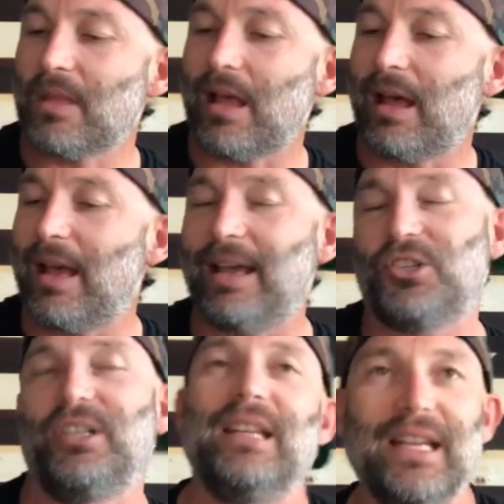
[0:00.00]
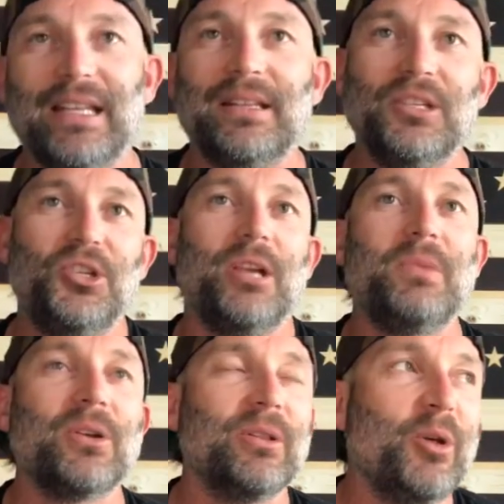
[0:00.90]
actually need to get to the gym
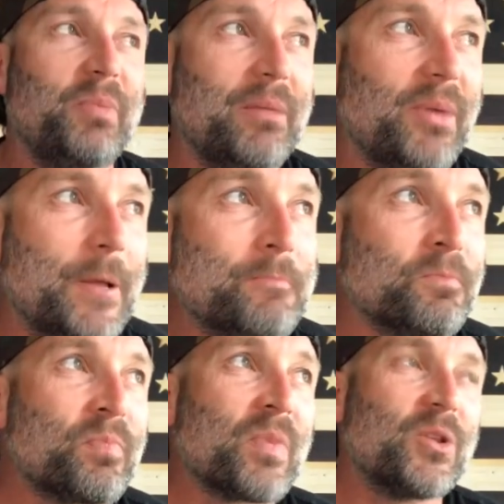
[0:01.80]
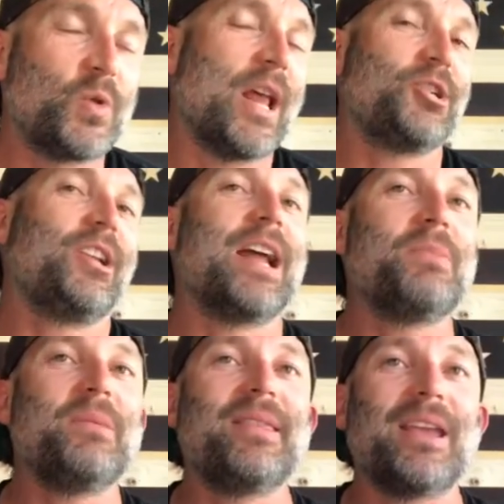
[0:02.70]
here in a little bit, but so what actually kind of
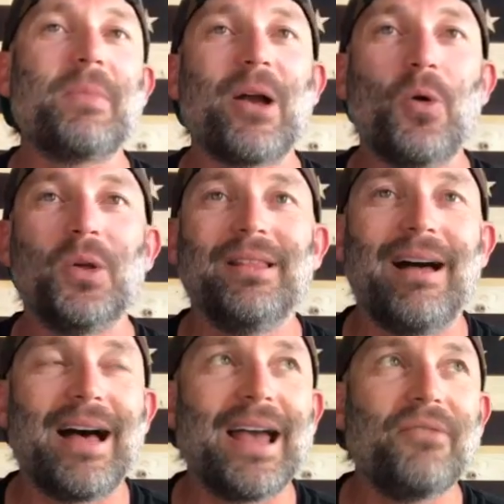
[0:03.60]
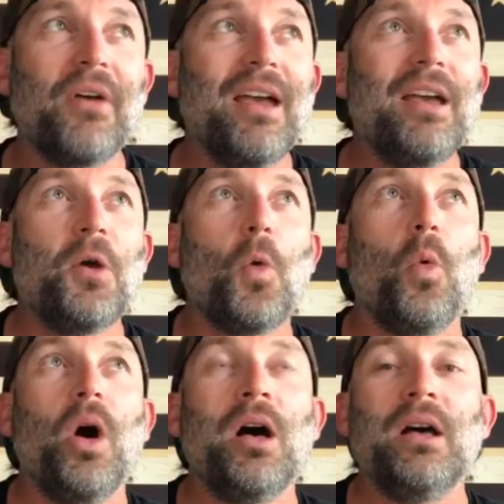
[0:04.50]
made me think about going live
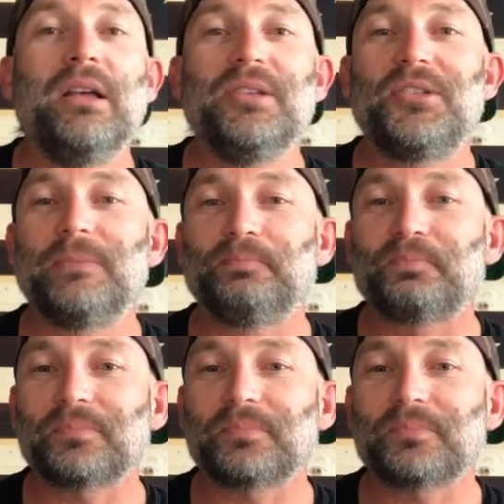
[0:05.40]
was